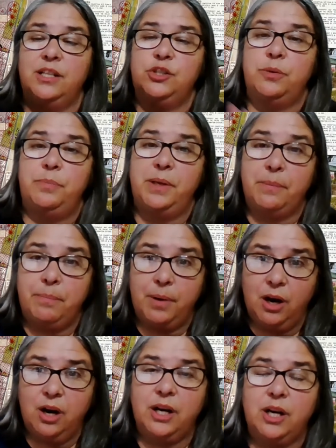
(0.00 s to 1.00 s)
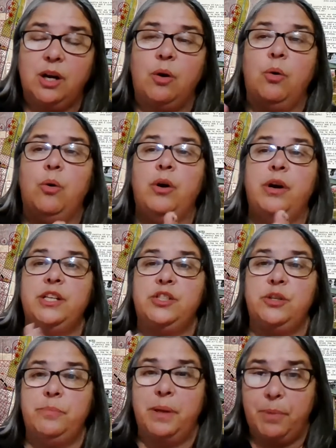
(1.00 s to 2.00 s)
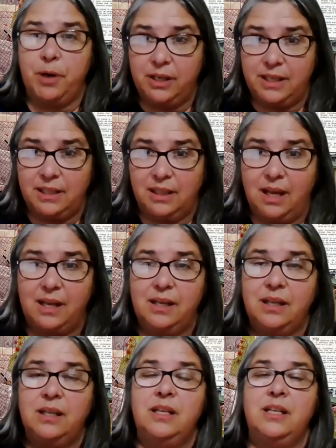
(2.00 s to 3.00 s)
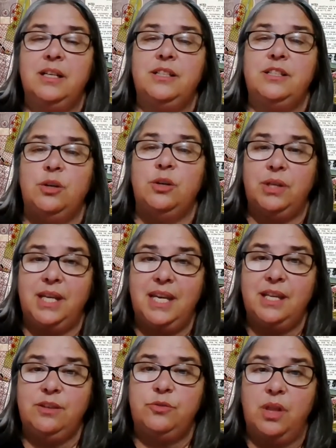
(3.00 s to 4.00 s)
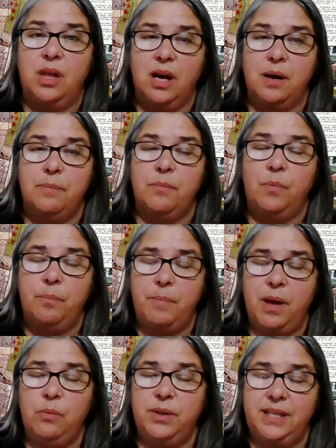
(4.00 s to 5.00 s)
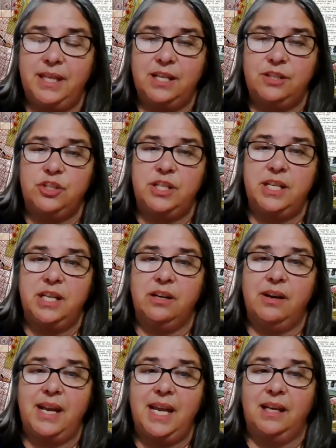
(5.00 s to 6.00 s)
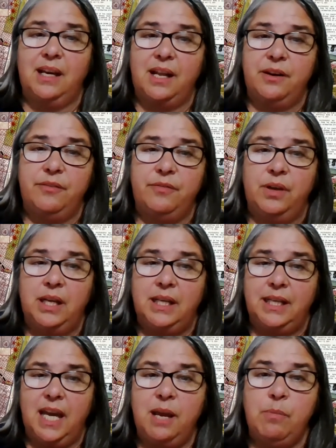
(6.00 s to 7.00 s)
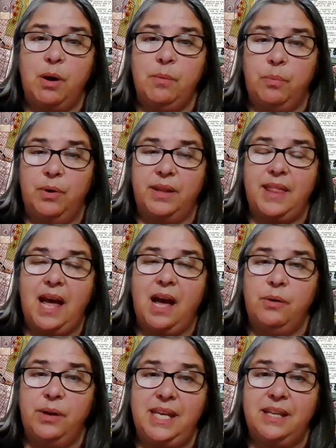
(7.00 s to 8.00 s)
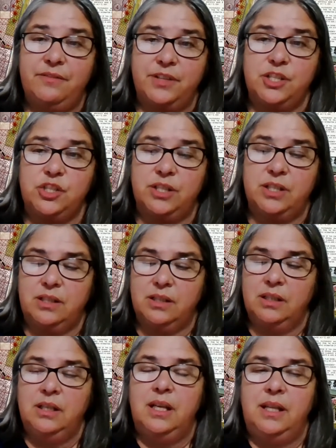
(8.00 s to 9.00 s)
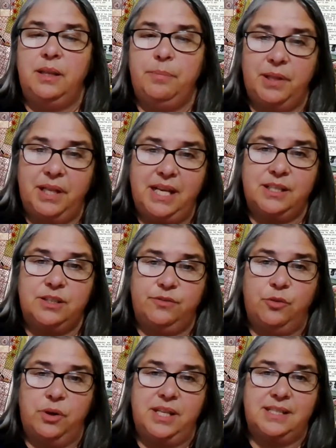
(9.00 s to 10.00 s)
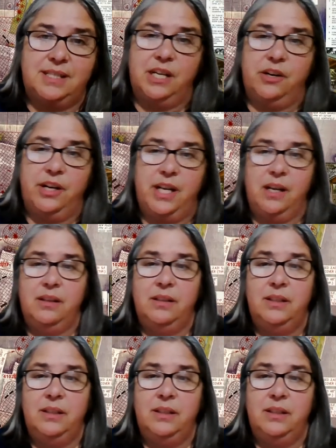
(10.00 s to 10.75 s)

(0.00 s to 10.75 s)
it should be a park or it should be a parking lot. So Keith met with the engineer and kind of came up with how he envisioned the plans for this area.